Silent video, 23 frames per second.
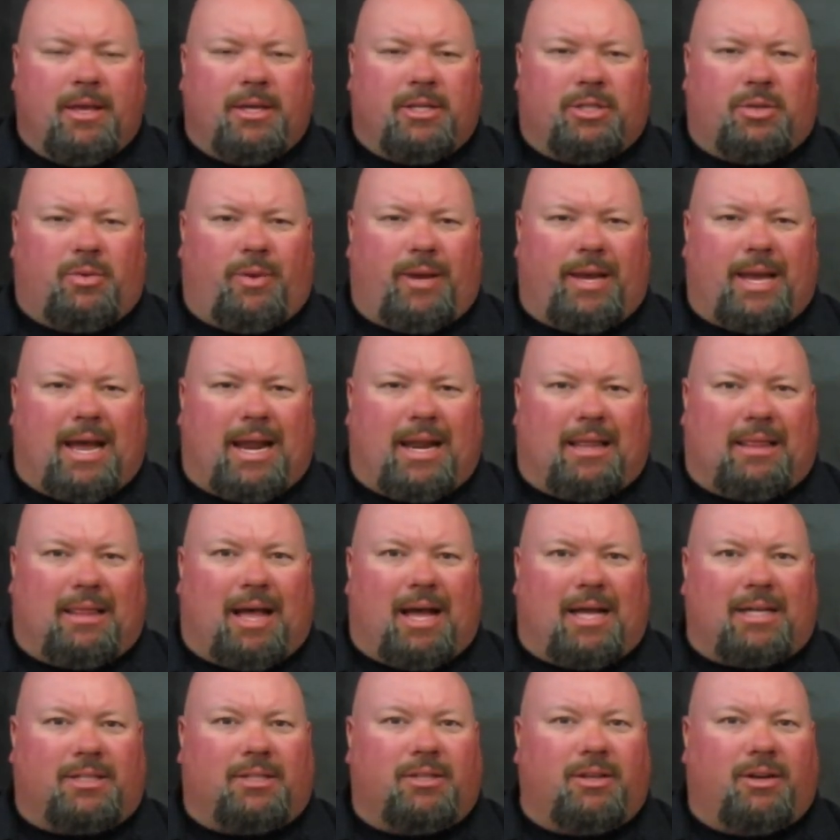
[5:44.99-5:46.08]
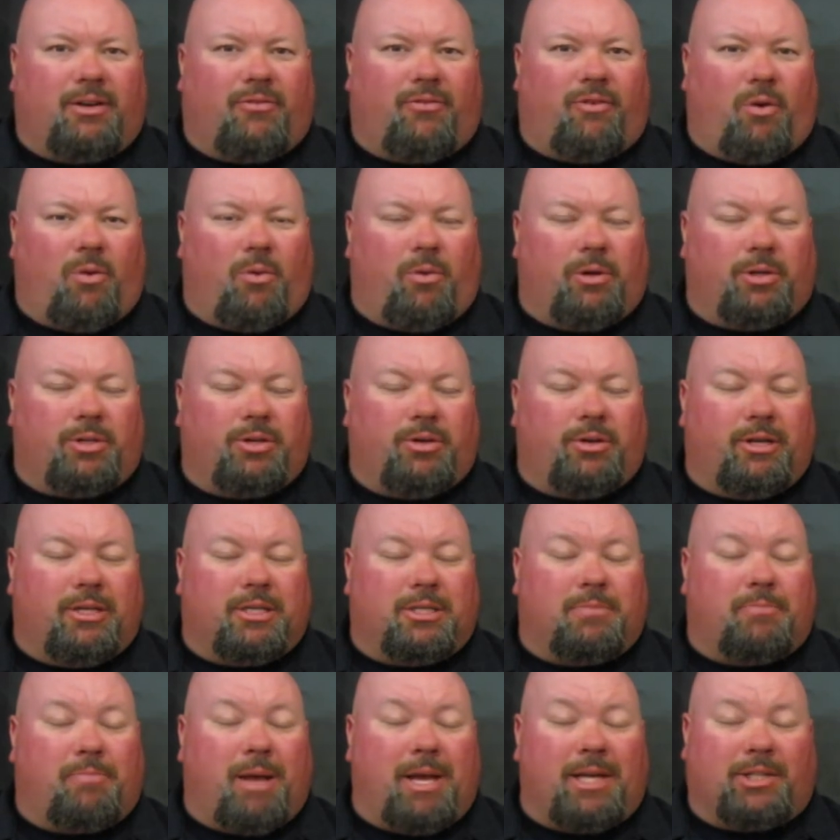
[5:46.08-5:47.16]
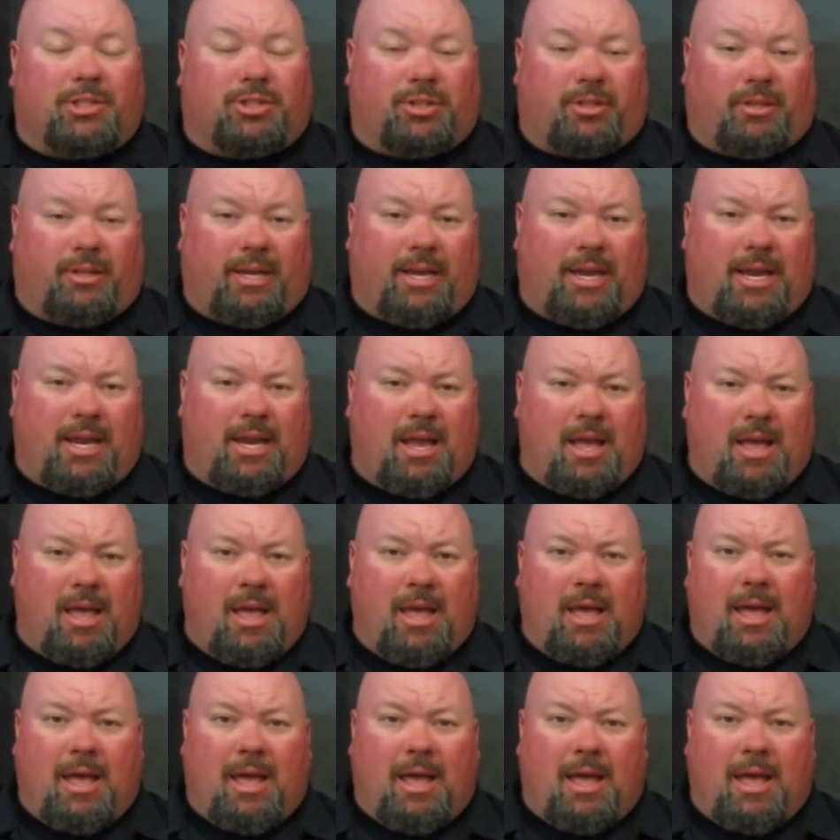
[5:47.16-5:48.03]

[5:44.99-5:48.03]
So we got a lot to look forward to, and especially